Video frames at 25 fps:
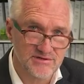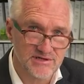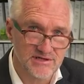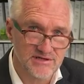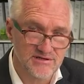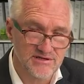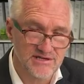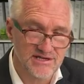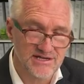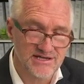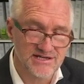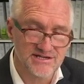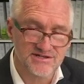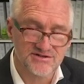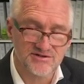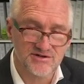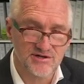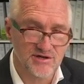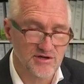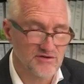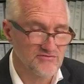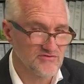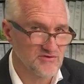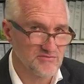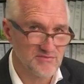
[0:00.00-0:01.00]
in the industry
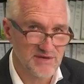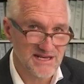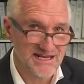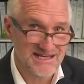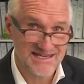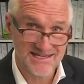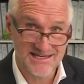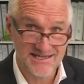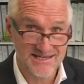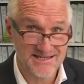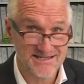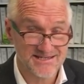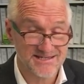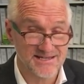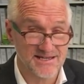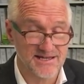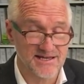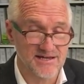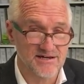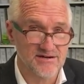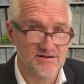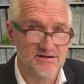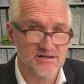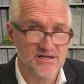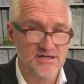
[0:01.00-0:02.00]
over many years
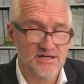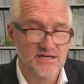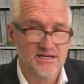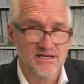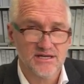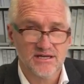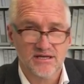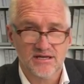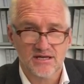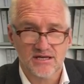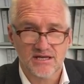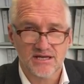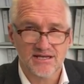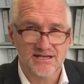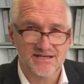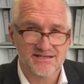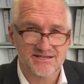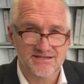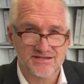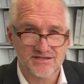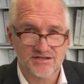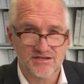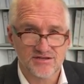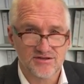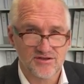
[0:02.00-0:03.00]
now
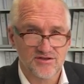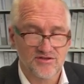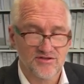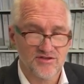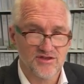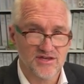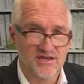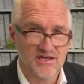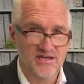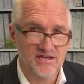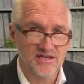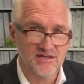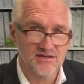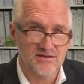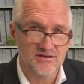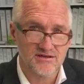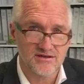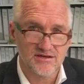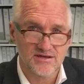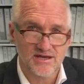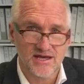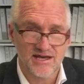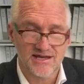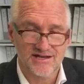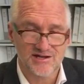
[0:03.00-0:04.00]
is that the,
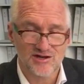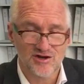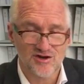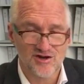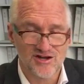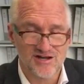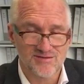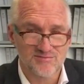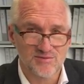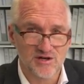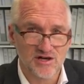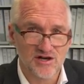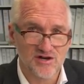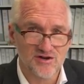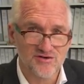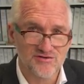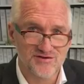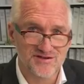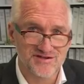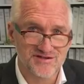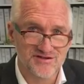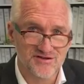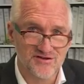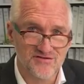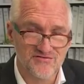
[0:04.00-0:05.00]
and lying below the
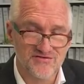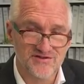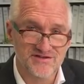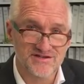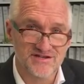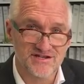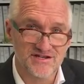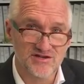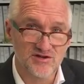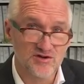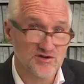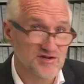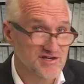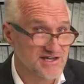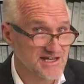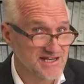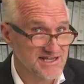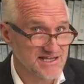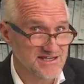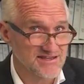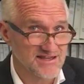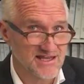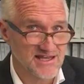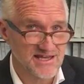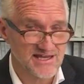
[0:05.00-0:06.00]
surface and not
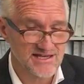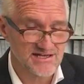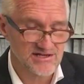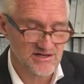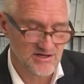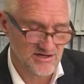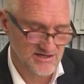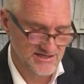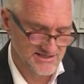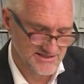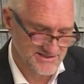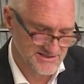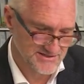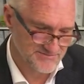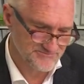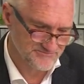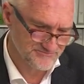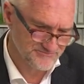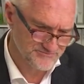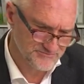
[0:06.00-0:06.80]
getting the headlines,